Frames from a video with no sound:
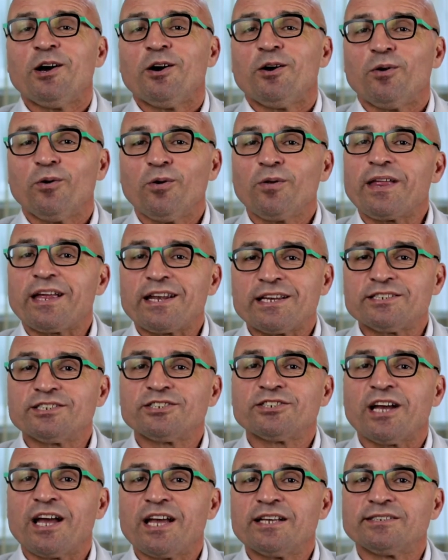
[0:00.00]
All that has
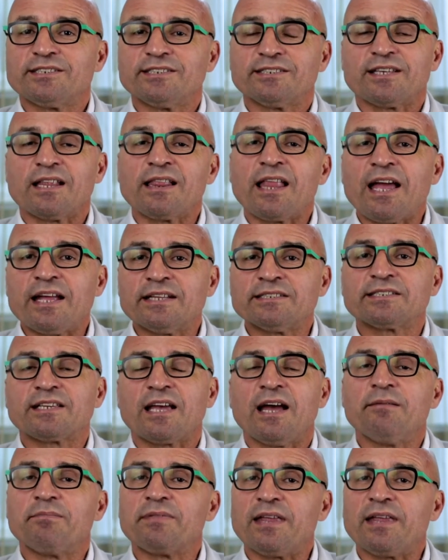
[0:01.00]
changed is the landscape,